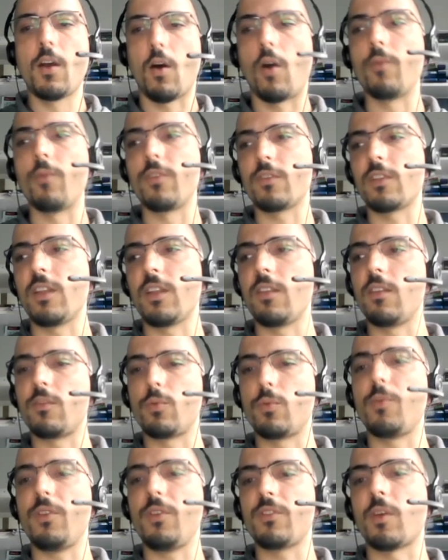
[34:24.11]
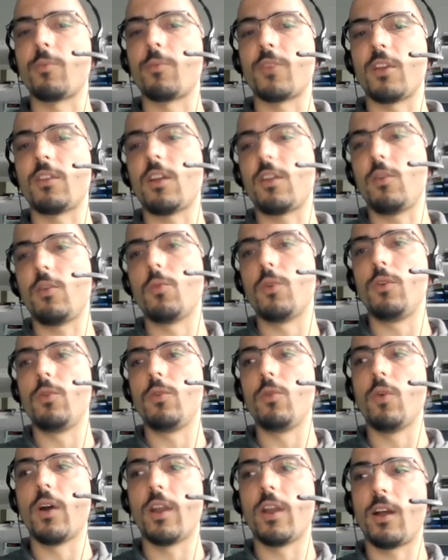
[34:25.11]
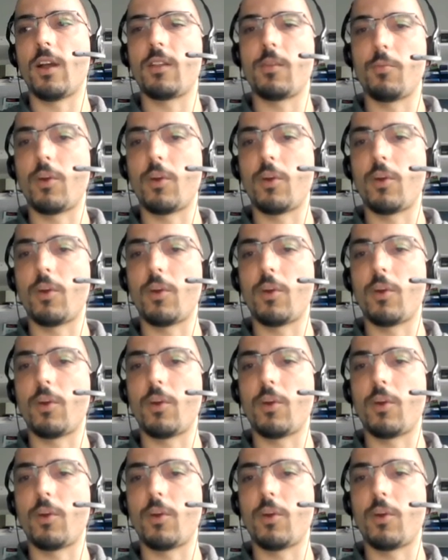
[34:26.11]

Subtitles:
Obviously, this would be something that you would do at